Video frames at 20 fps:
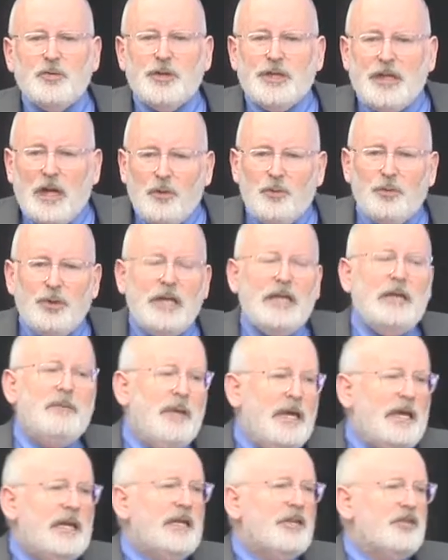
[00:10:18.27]
we're now really
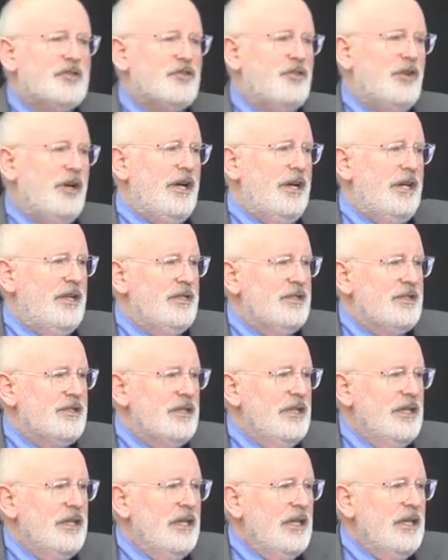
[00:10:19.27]
making strides
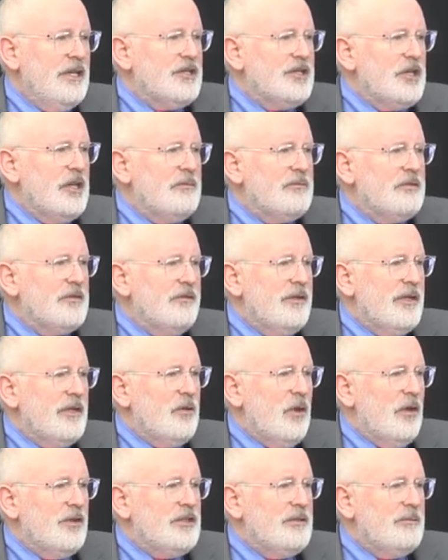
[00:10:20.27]
in terms of
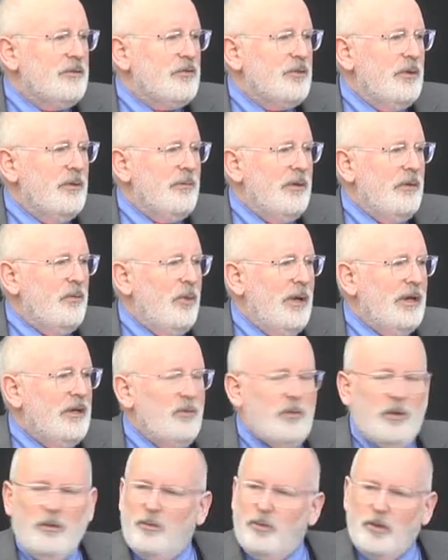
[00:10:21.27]
equality between men
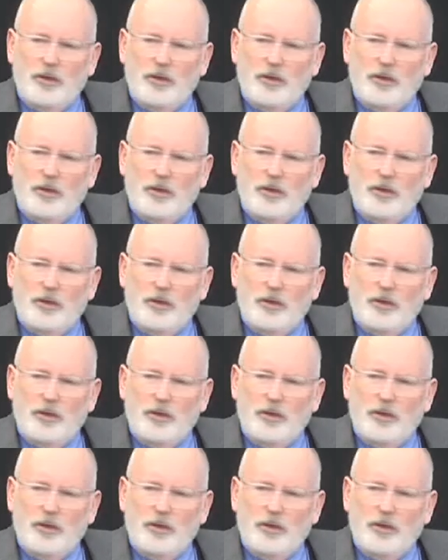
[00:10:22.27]
and women.